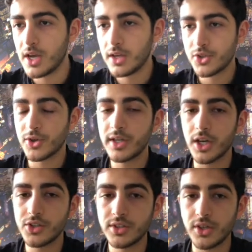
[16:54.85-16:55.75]
Certain
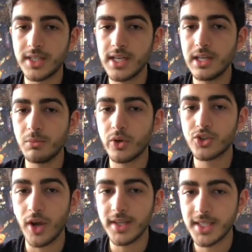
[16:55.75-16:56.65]
countries are taking more
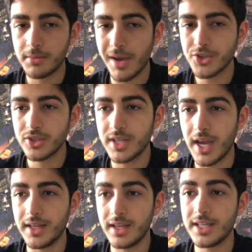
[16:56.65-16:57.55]
drastic measures,
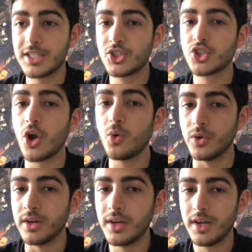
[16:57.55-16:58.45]
and it's
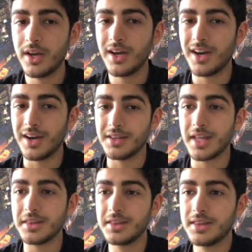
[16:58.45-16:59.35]
shown
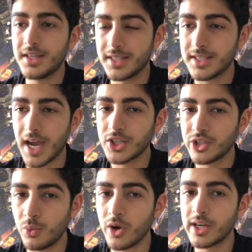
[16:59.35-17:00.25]
that this is actually
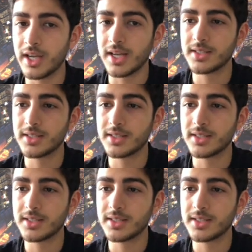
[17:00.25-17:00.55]
working, as the